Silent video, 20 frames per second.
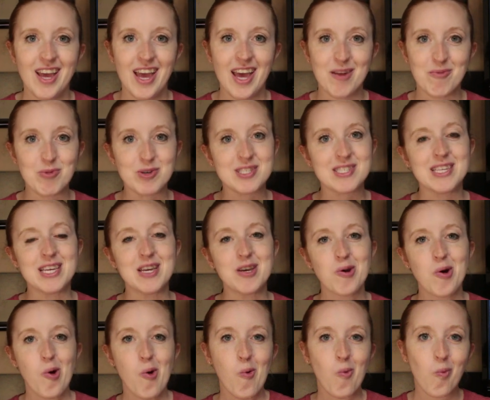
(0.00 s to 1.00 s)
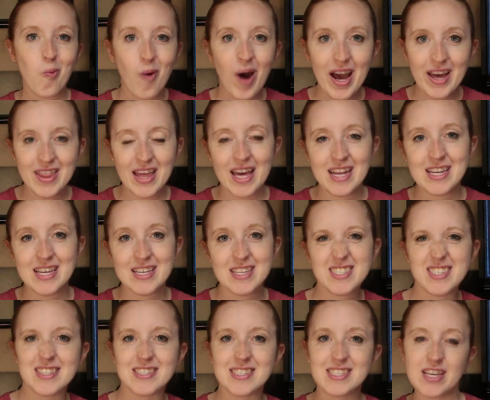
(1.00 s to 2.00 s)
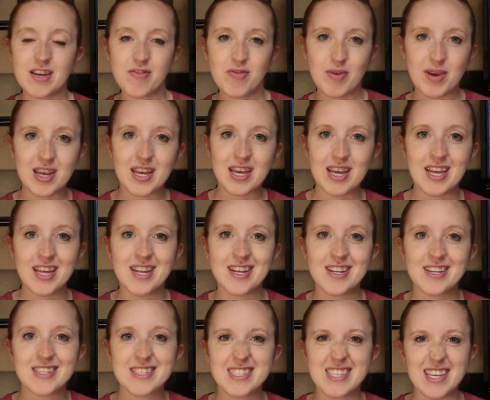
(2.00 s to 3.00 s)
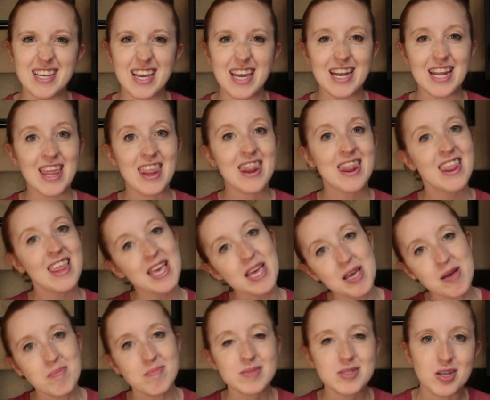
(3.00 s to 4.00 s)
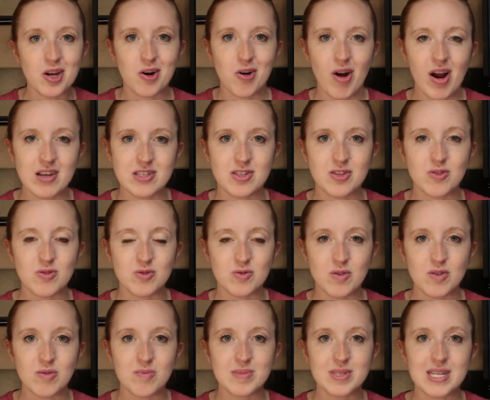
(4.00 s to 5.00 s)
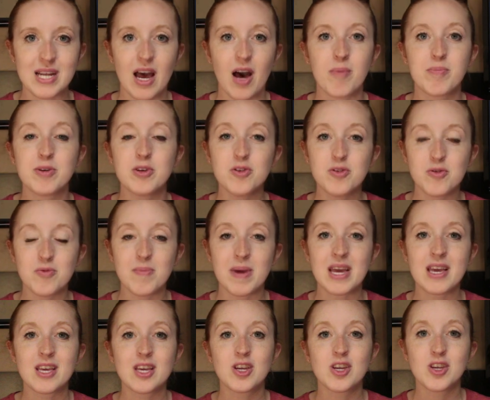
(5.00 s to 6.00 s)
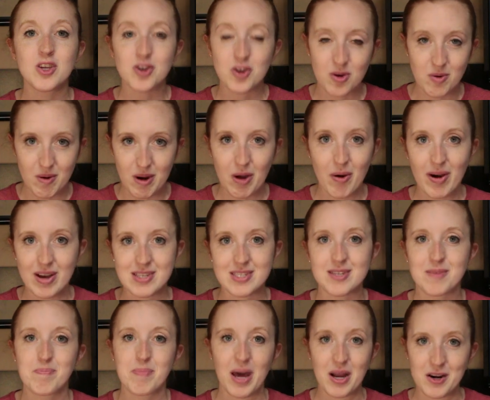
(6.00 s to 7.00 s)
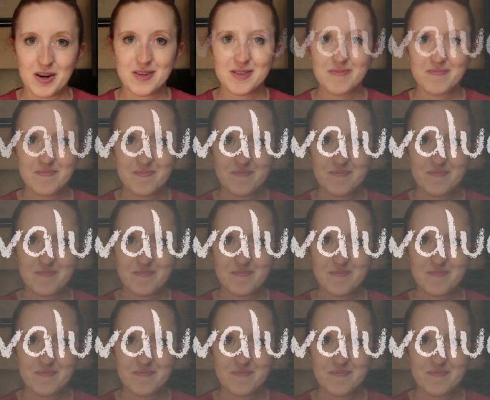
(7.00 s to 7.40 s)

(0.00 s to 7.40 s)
and we'll see why that is and see if we can see any themes across those rooms to help you make your request better.